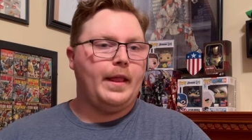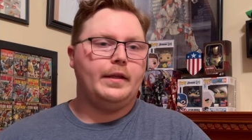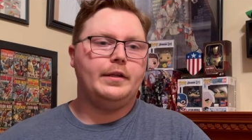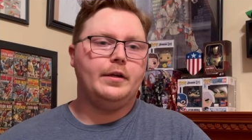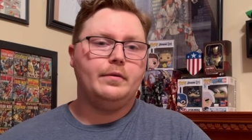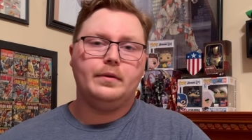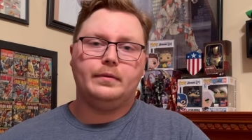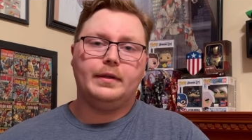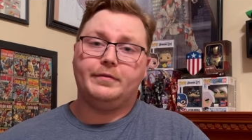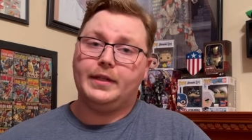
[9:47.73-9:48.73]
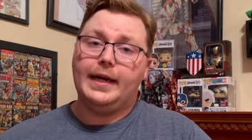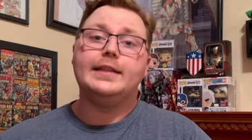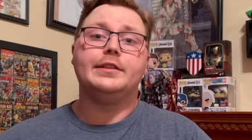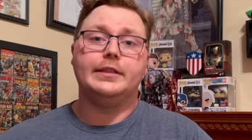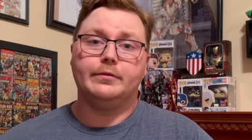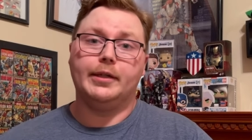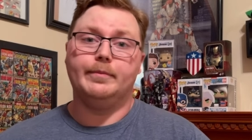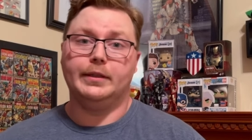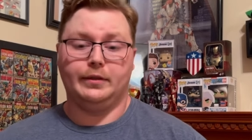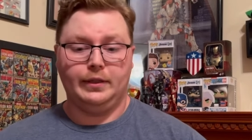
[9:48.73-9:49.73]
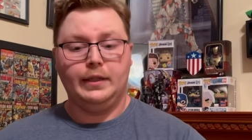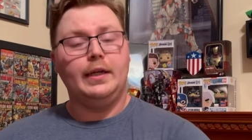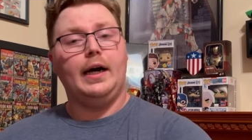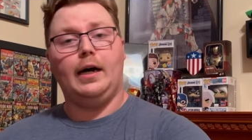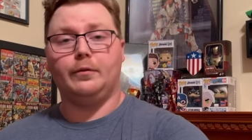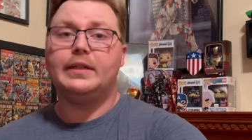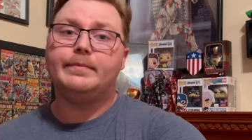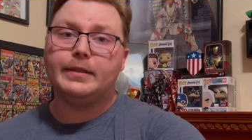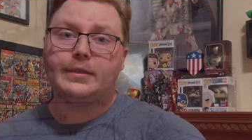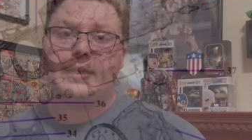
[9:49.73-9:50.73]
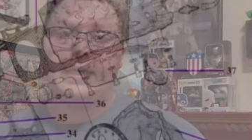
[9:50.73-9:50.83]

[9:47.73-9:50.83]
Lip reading: if the heads need rebuilt, I'll rebuild the